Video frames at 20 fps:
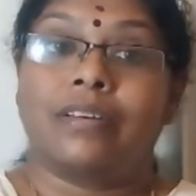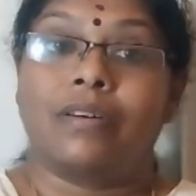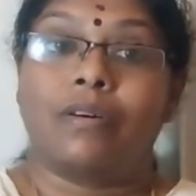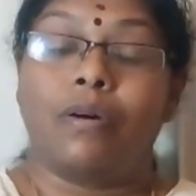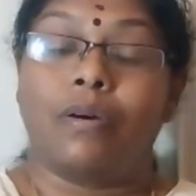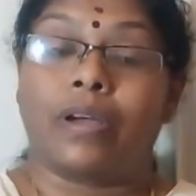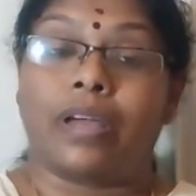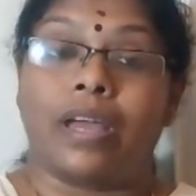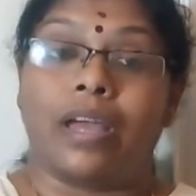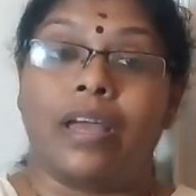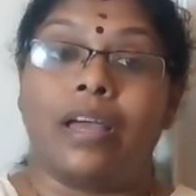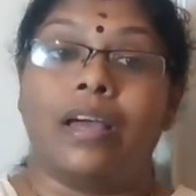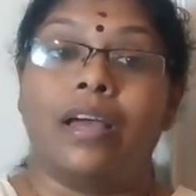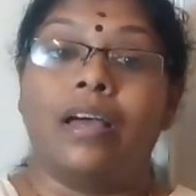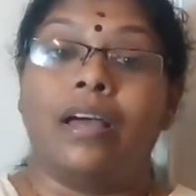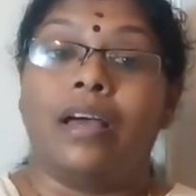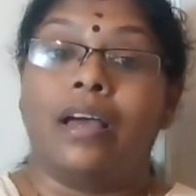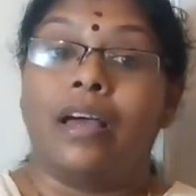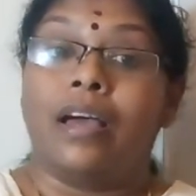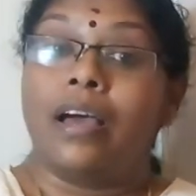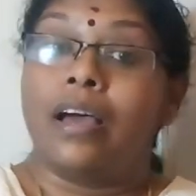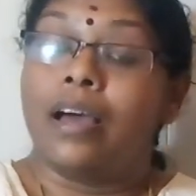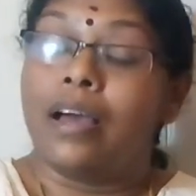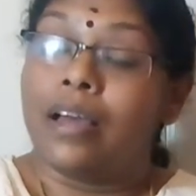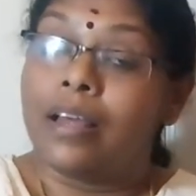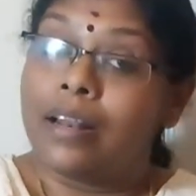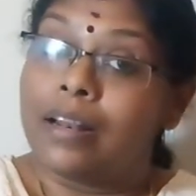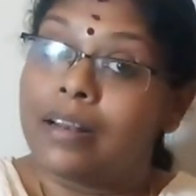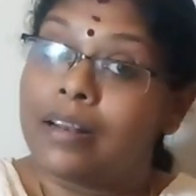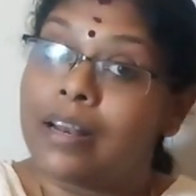Okay.
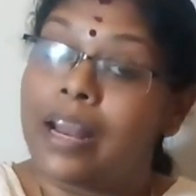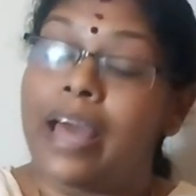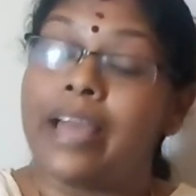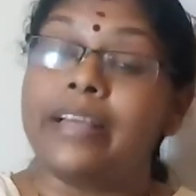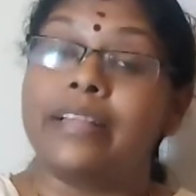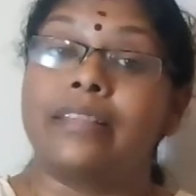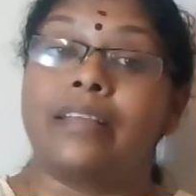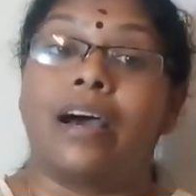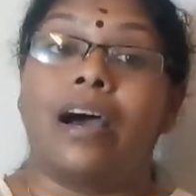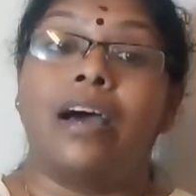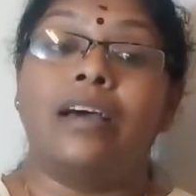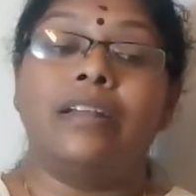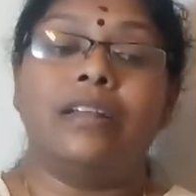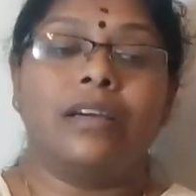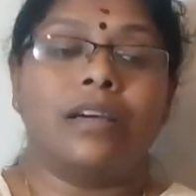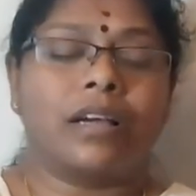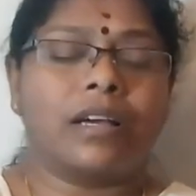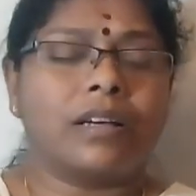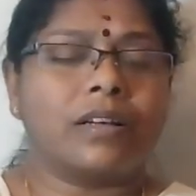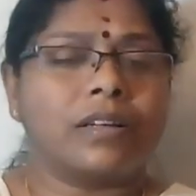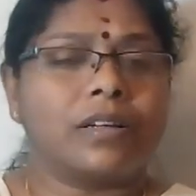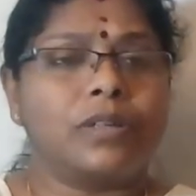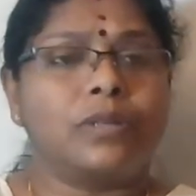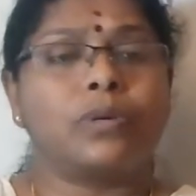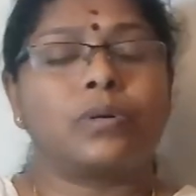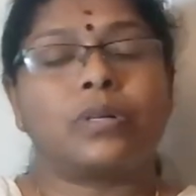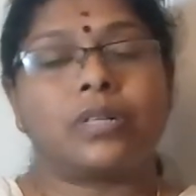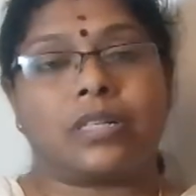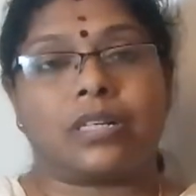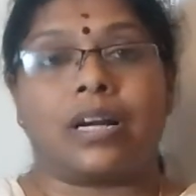Like that,
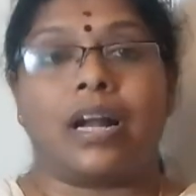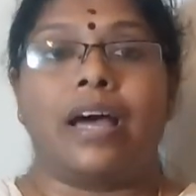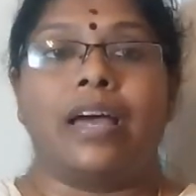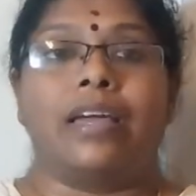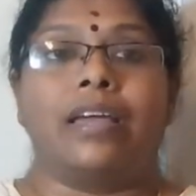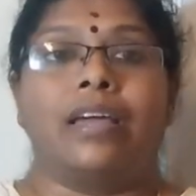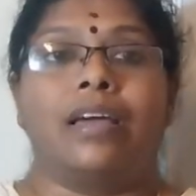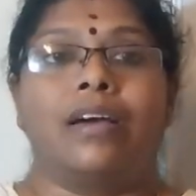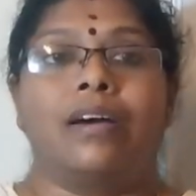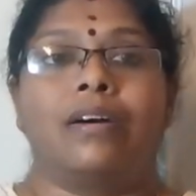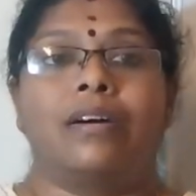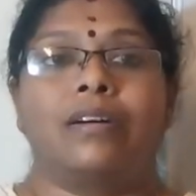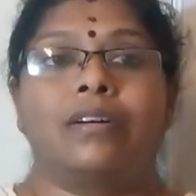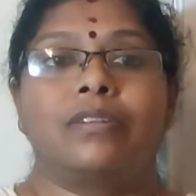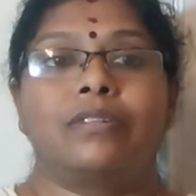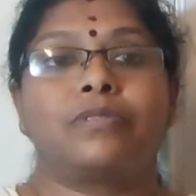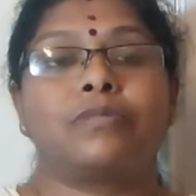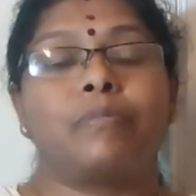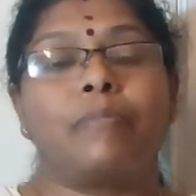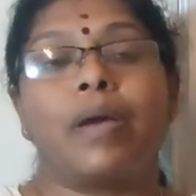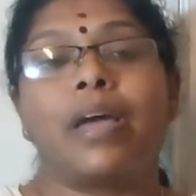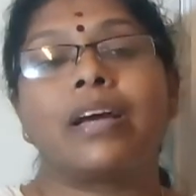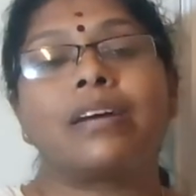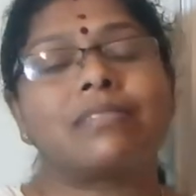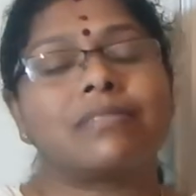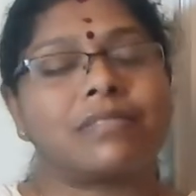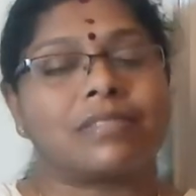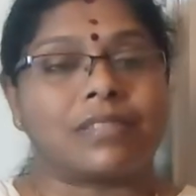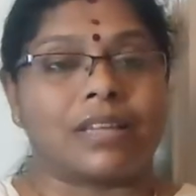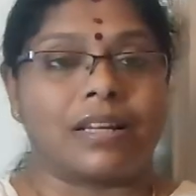you try to make
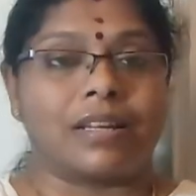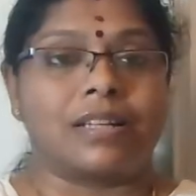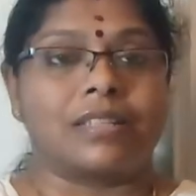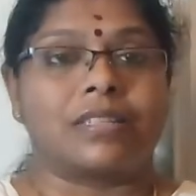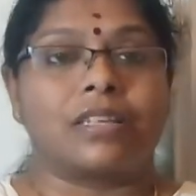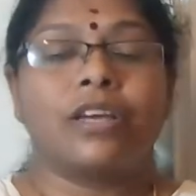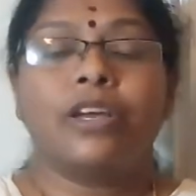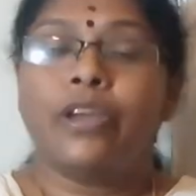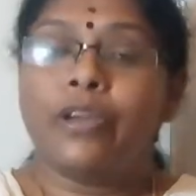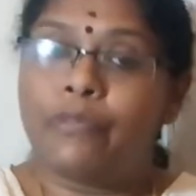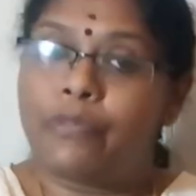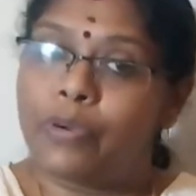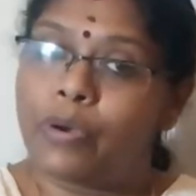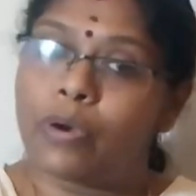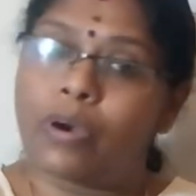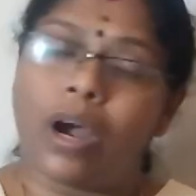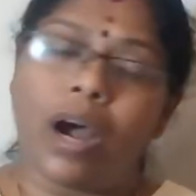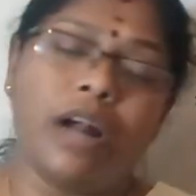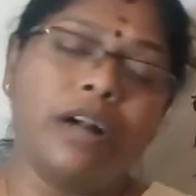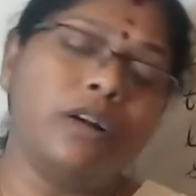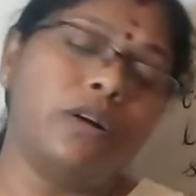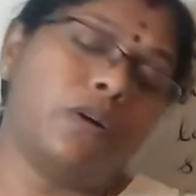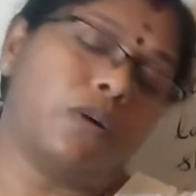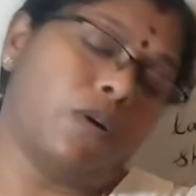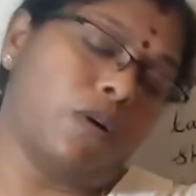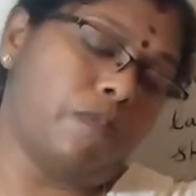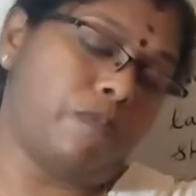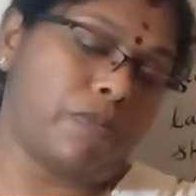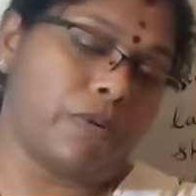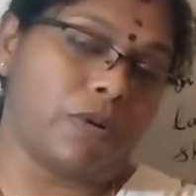sentence. If you can't,
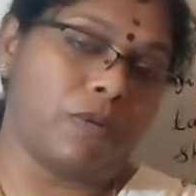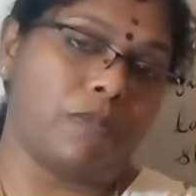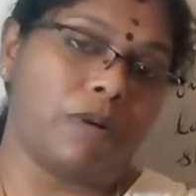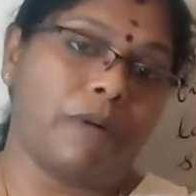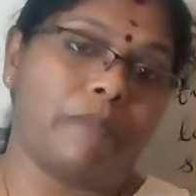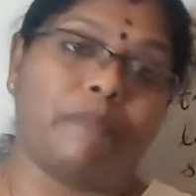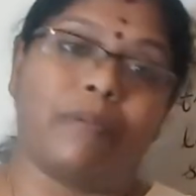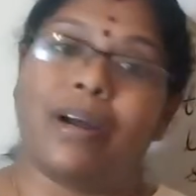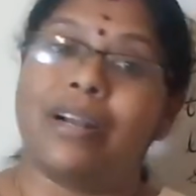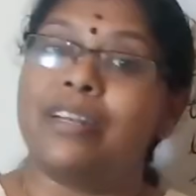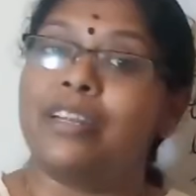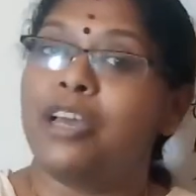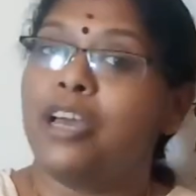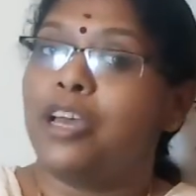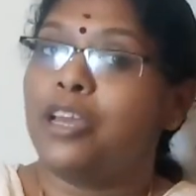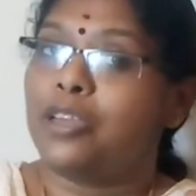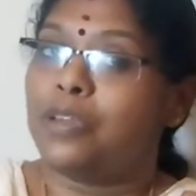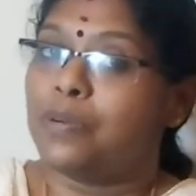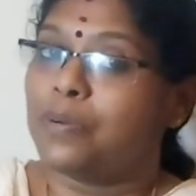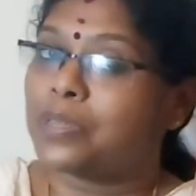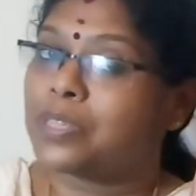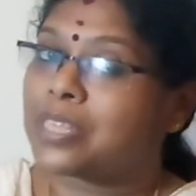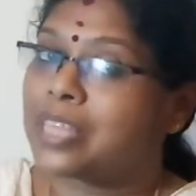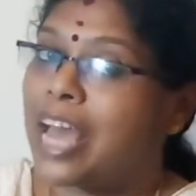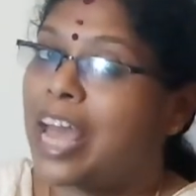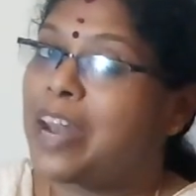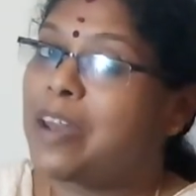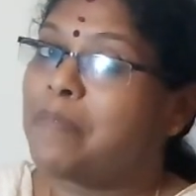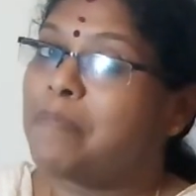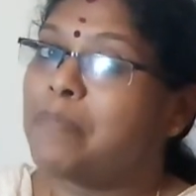no problem. But you
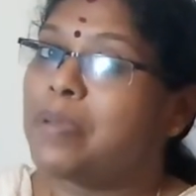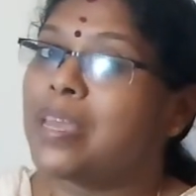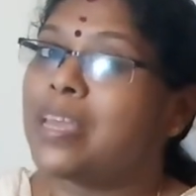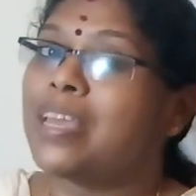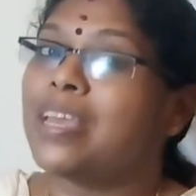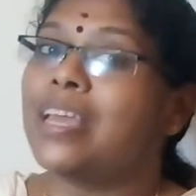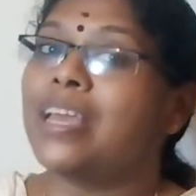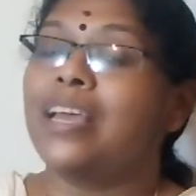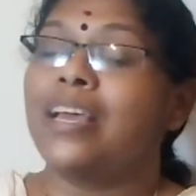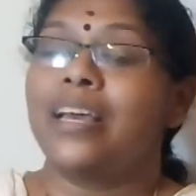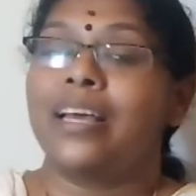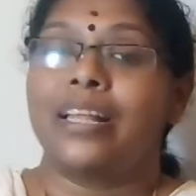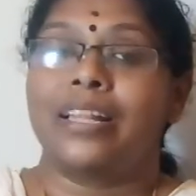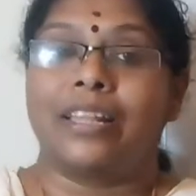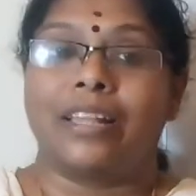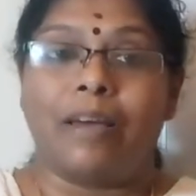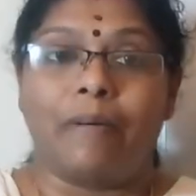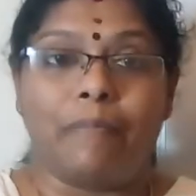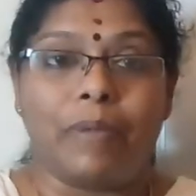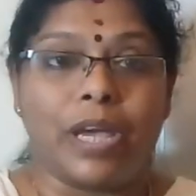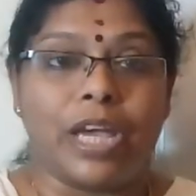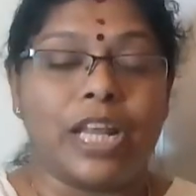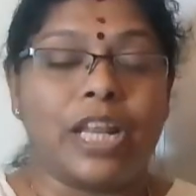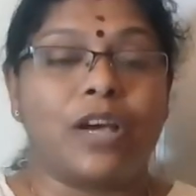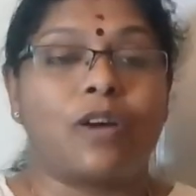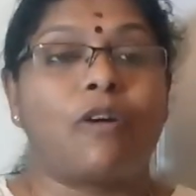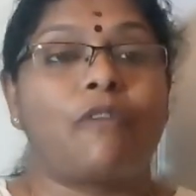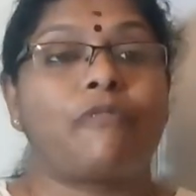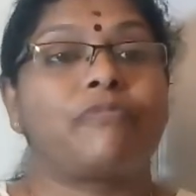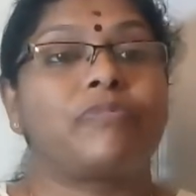send me the
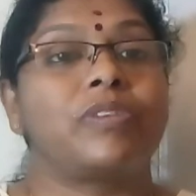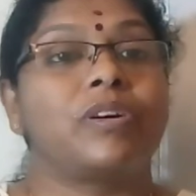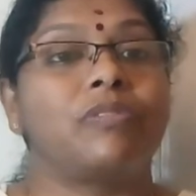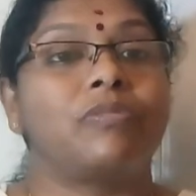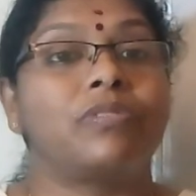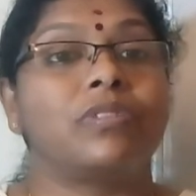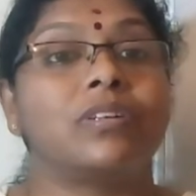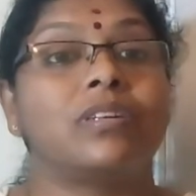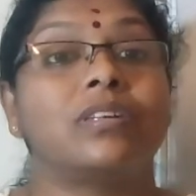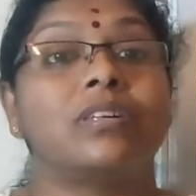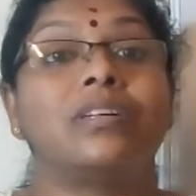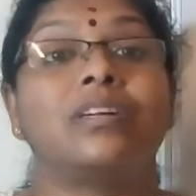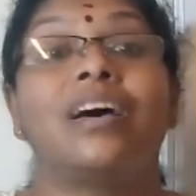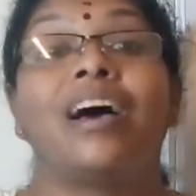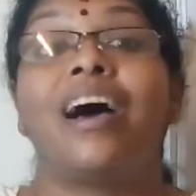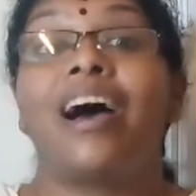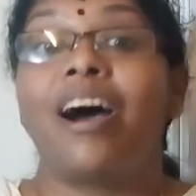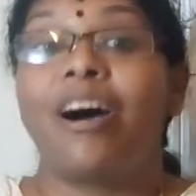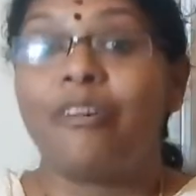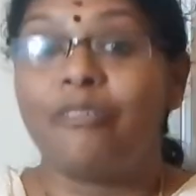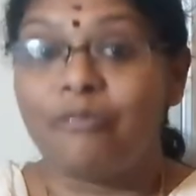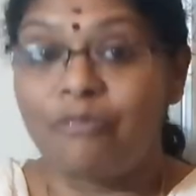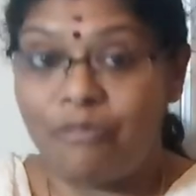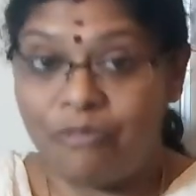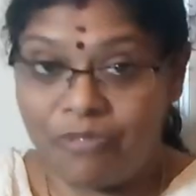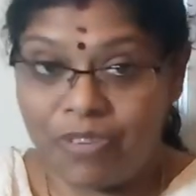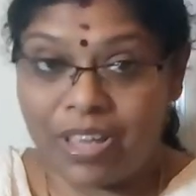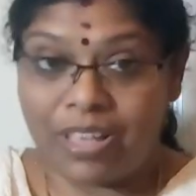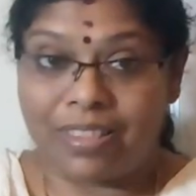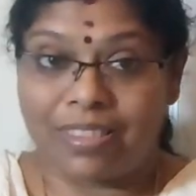meaning of the word
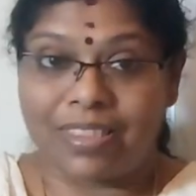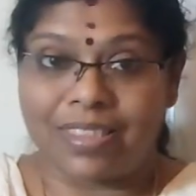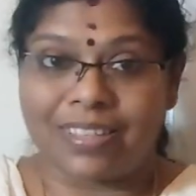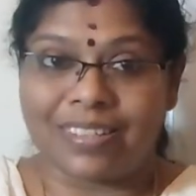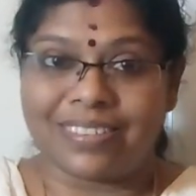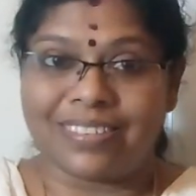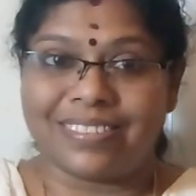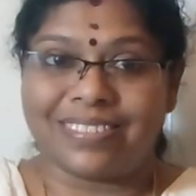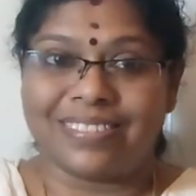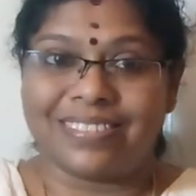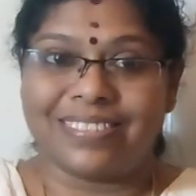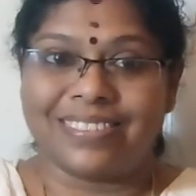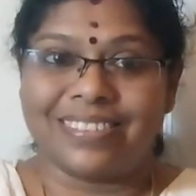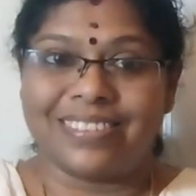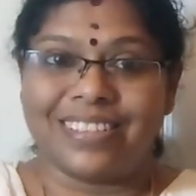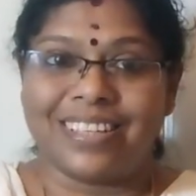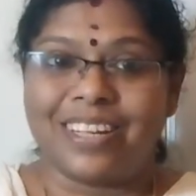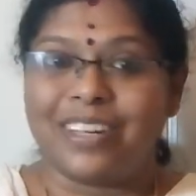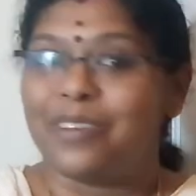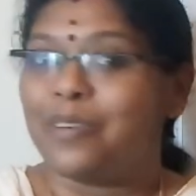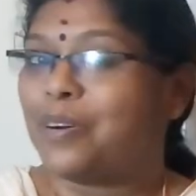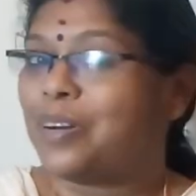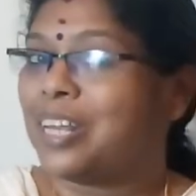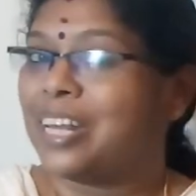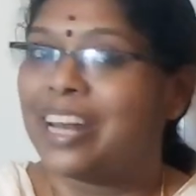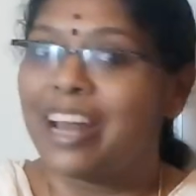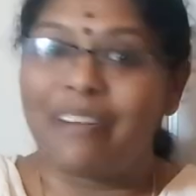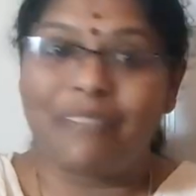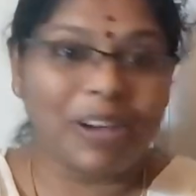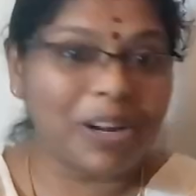with. Not
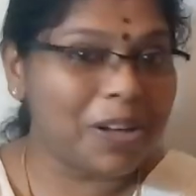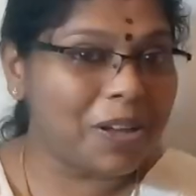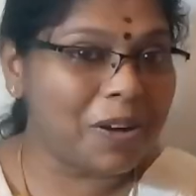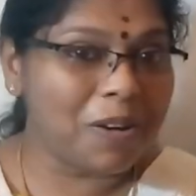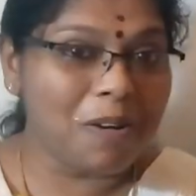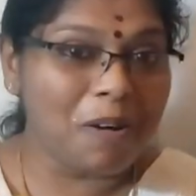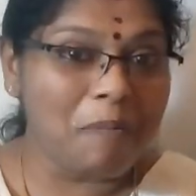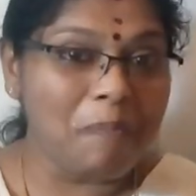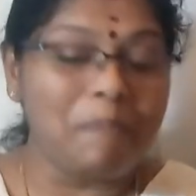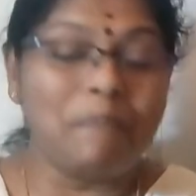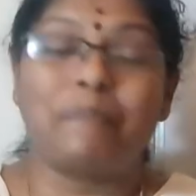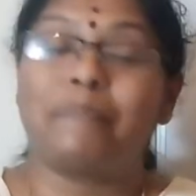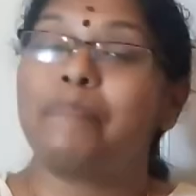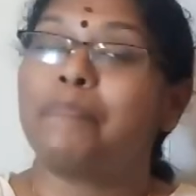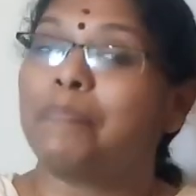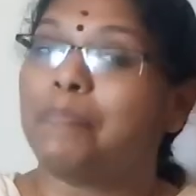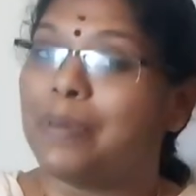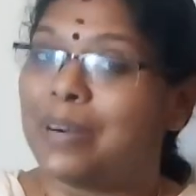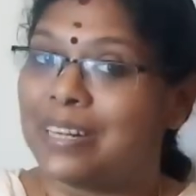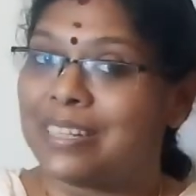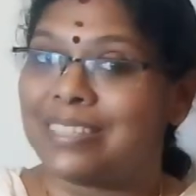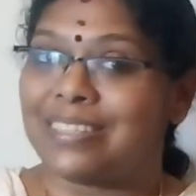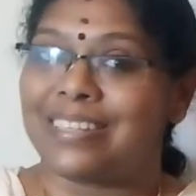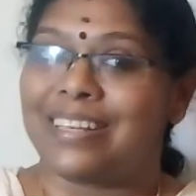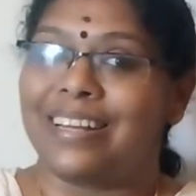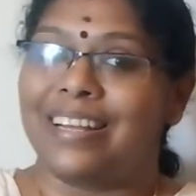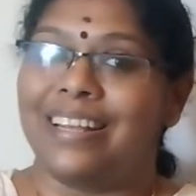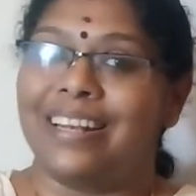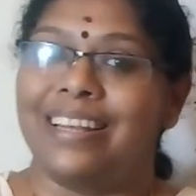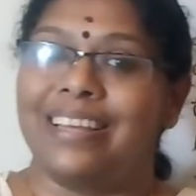in our group,
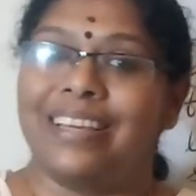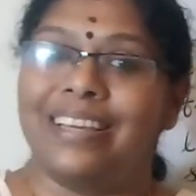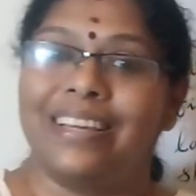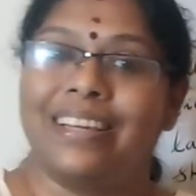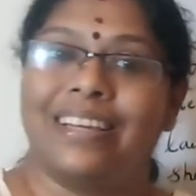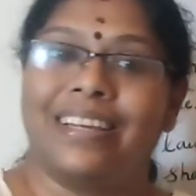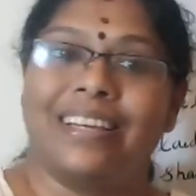personally.